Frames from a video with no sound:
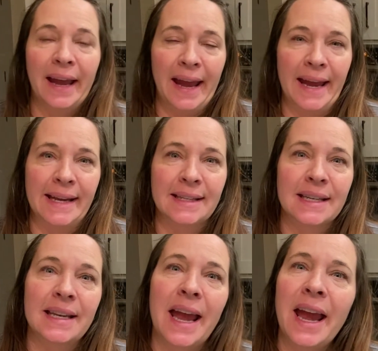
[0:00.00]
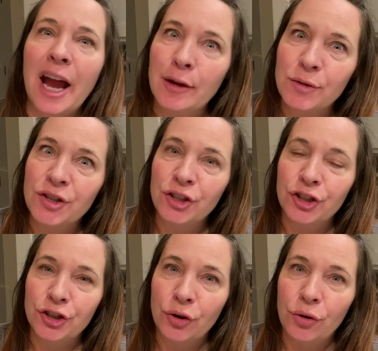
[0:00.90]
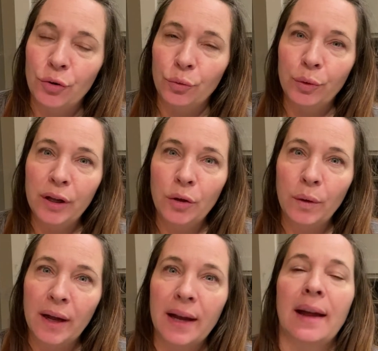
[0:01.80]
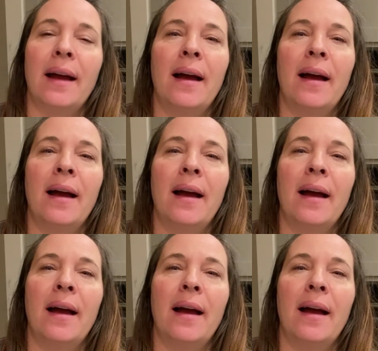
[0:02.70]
Hey, today I'm just going to show you really quick